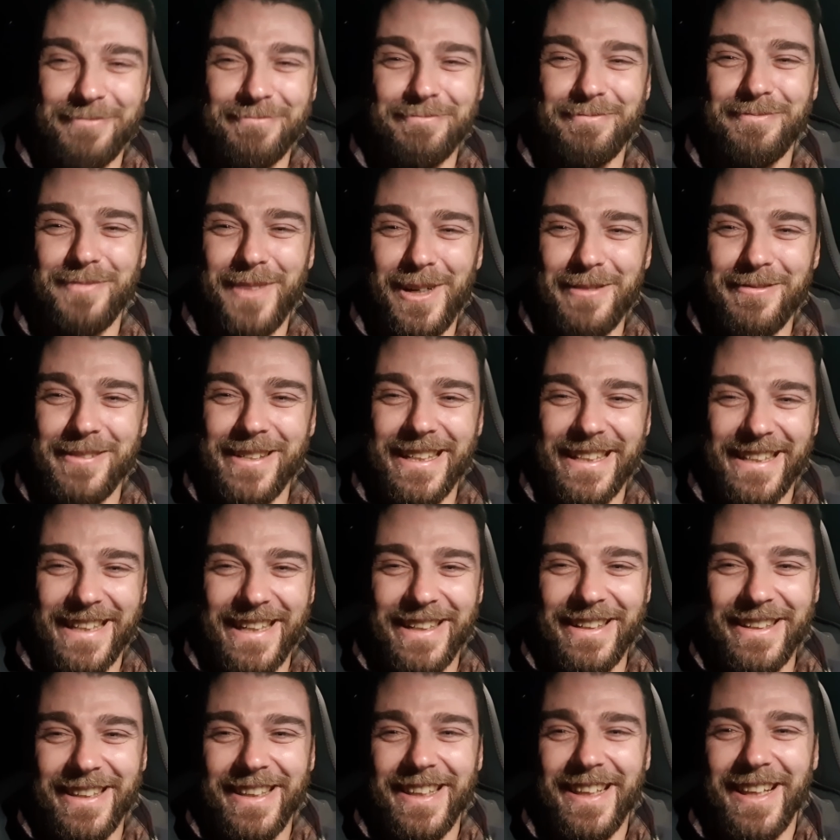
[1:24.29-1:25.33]
Bombing down
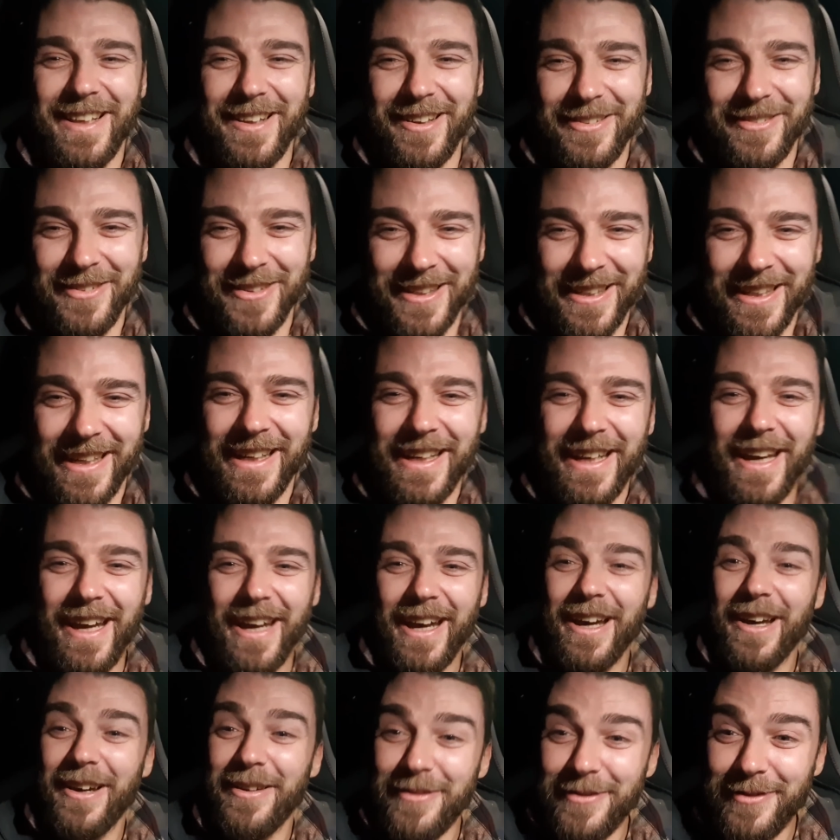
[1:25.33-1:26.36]
to the allotment
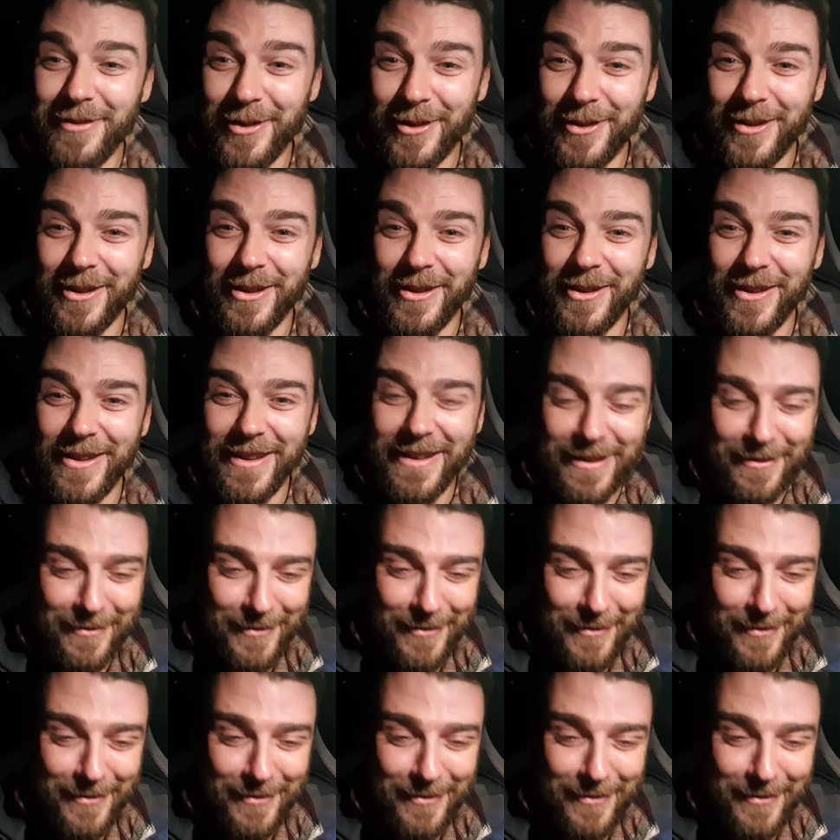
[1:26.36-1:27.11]
at four o'clock in the